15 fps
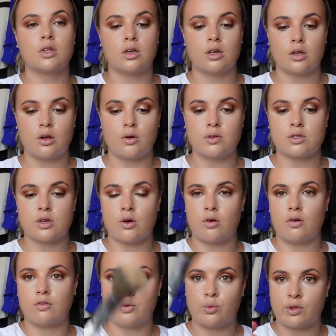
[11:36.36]
You can always go
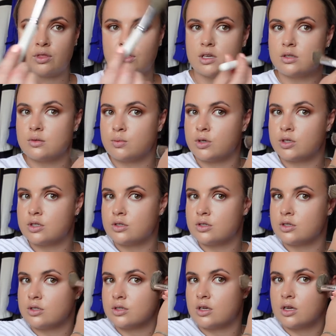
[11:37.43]
over with this brush and
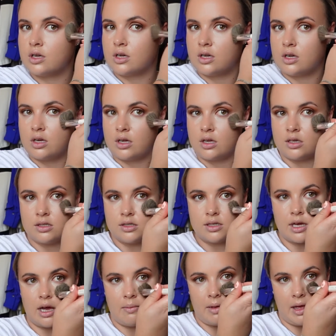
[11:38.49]
just
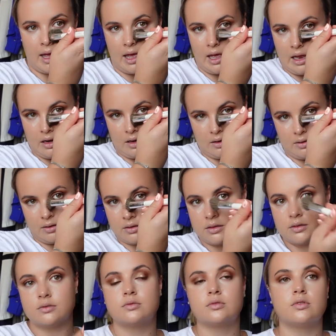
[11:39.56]
dab it in
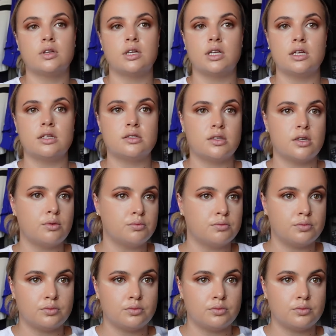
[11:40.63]
if you need to.